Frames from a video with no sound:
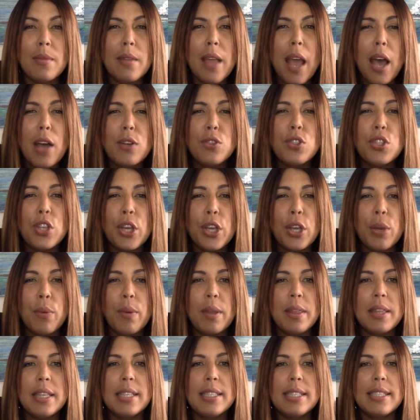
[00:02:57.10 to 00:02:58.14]
I'll show you
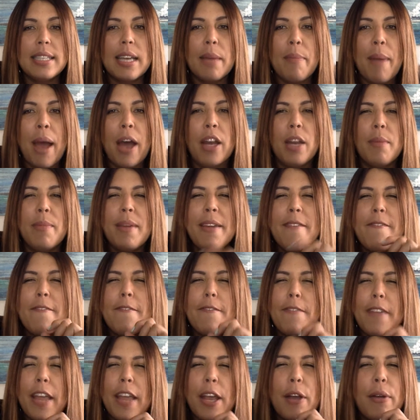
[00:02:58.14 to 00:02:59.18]
in this step how to be
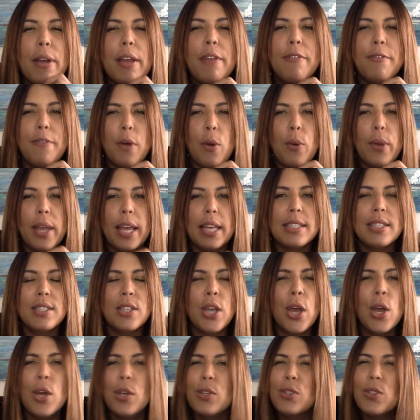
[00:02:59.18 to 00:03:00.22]
very focused
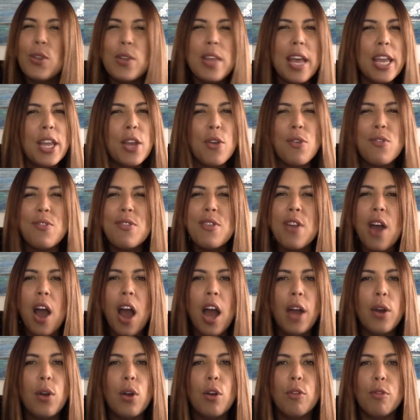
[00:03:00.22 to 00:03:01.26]
so that you're
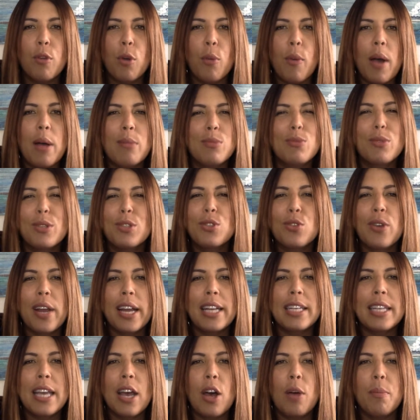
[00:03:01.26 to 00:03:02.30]
not overwhelmed with
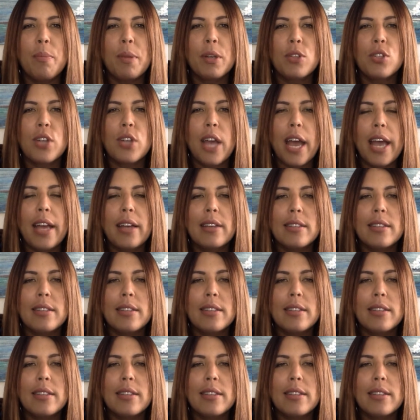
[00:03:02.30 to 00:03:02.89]
trying to help your child.